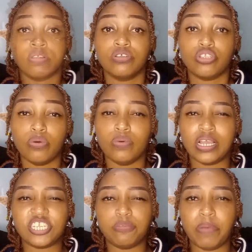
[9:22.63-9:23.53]
So
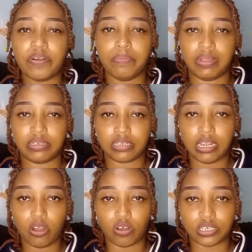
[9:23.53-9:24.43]
experiment
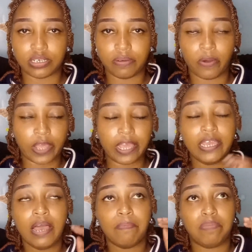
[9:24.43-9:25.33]
a lot,
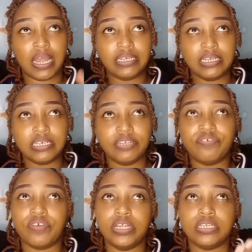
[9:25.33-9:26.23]
okay? Blending
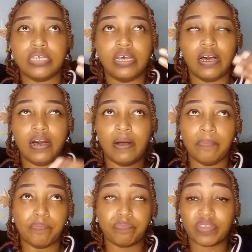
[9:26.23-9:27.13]
different
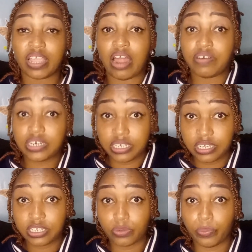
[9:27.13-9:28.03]

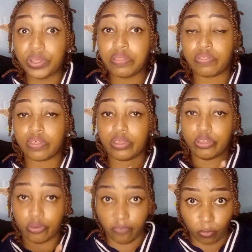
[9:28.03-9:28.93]
characters with
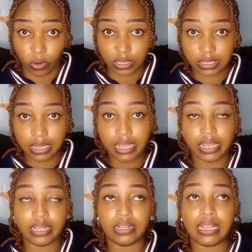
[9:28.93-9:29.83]
your
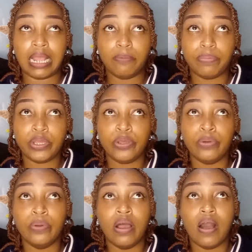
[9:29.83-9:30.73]
voice. It'll help
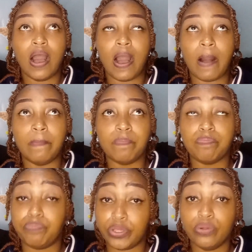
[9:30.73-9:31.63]
you
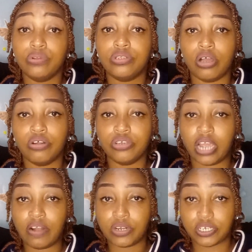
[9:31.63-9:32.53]
build on your
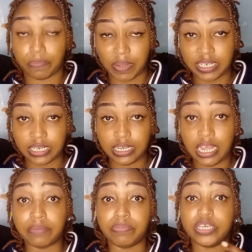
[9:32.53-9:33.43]
character better
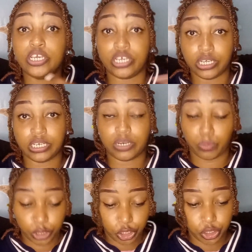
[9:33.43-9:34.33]
and be good at
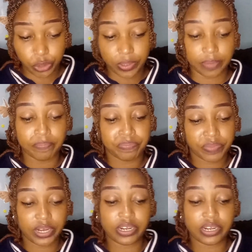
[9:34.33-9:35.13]
what you're doing. Then